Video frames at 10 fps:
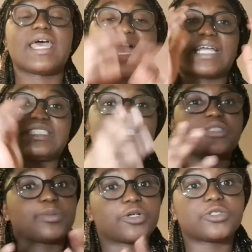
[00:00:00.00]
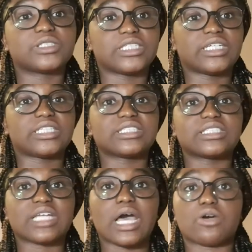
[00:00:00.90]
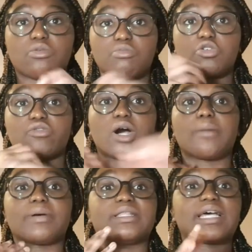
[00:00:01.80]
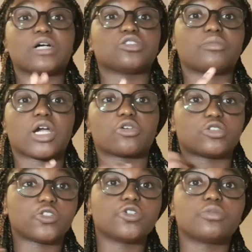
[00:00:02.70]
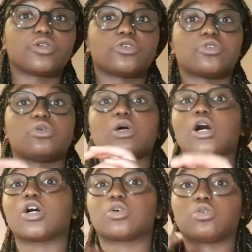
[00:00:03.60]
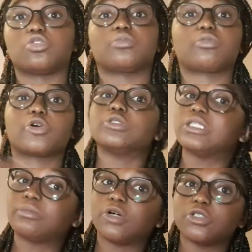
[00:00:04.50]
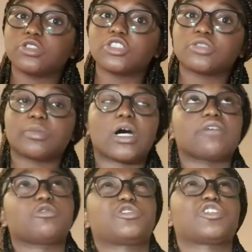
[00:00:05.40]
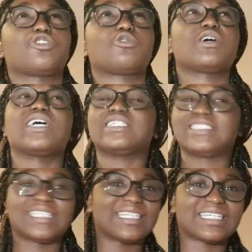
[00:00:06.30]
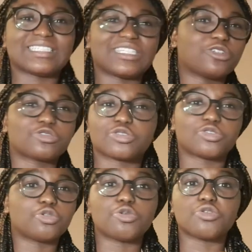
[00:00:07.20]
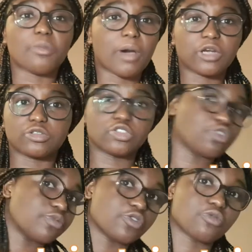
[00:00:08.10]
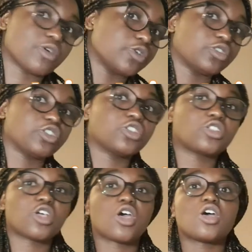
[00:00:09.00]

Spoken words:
And these proteins that move up and down the microtubule are called protein motors, but I've also seen that they're also called microtubule motors.